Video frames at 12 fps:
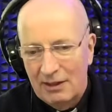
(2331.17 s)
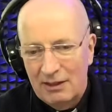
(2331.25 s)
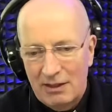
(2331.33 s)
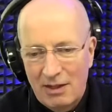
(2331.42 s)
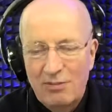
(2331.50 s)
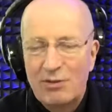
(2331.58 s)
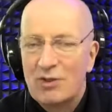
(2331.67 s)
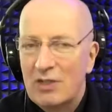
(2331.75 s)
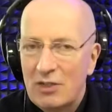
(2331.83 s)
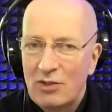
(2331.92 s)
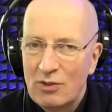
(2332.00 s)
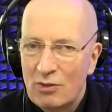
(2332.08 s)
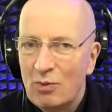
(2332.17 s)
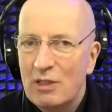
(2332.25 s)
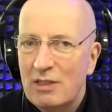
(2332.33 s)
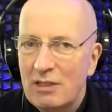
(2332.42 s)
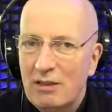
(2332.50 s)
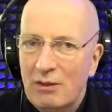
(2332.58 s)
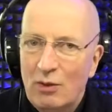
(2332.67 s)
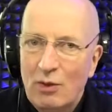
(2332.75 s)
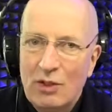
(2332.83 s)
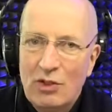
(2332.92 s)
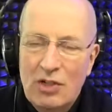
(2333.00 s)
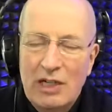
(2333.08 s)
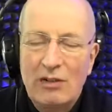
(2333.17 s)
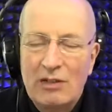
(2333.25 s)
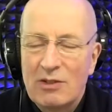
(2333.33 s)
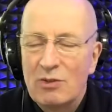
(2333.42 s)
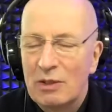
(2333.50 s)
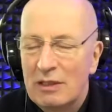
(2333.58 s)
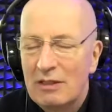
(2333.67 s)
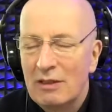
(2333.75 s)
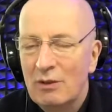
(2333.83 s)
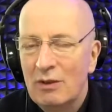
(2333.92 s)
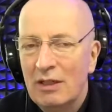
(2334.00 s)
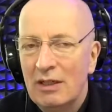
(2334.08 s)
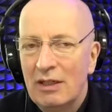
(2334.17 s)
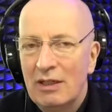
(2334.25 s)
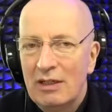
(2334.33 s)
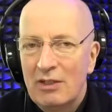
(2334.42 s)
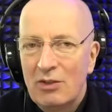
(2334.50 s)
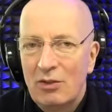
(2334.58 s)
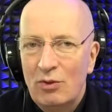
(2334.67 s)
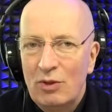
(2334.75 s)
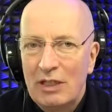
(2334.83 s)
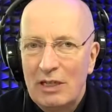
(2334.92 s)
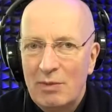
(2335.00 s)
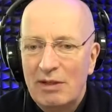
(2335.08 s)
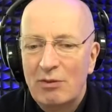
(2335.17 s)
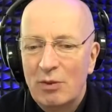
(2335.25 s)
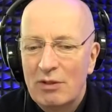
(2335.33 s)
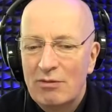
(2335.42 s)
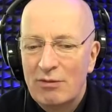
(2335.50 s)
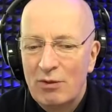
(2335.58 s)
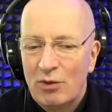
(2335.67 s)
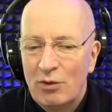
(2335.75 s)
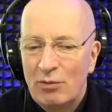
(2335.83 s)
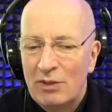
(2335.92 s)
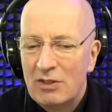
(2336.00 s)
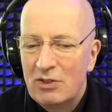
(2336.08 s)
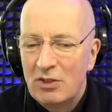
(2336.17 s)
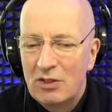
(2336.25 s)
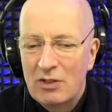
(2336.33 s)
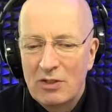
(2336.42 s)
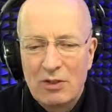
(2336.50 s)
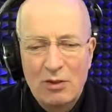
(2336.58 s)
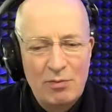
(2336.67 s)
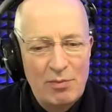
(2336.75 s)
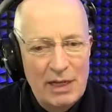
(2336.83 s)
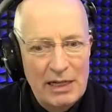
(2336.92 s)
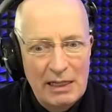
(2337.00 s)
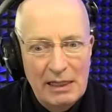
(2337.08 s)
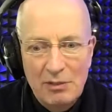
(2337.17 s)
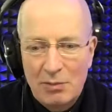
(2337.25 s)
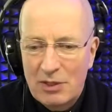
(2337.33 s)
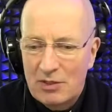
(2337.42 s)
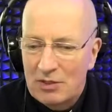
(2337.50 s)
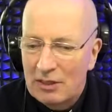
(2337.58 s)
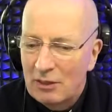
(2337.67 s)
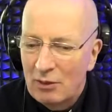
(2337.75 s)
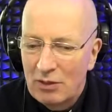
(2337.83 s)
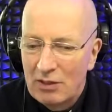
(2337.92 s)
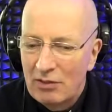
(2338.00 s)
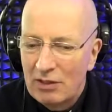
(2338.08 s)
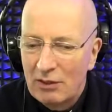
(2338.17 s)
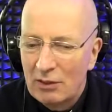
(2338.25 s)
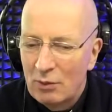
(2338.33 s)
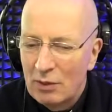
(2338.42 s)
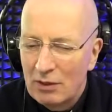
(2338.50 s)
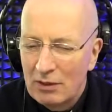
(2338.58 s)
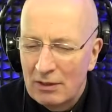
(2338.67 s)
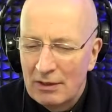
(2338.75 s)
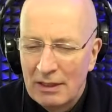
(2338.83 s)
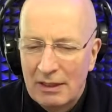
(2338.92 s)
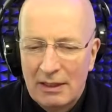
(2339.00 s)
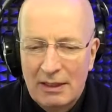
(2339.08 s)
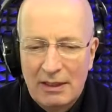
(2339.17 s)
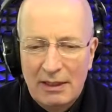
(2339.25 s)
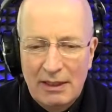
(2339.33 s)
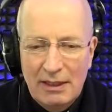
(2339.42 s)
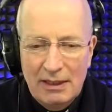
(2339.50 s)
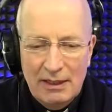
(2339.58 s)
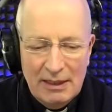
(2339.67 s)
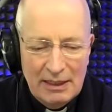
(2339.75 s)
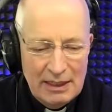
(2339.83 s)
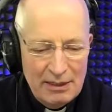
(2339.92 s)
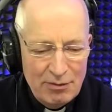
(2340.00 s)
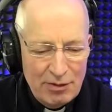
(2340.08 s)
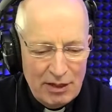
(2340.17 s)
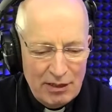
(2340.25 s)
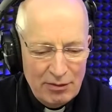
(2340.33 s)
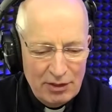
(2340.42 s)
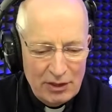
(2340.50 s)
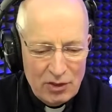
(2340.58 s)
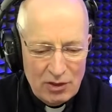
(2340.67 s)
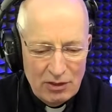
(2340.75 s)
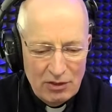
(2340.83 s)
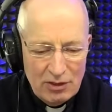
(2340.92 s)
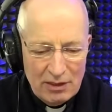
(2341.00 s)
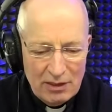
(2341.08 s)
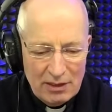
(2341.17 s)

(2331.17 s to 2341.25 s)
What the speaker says: conversations with you and sharings with you to keep everyone informed. The church is so badly persecuted around the world. Again, involving children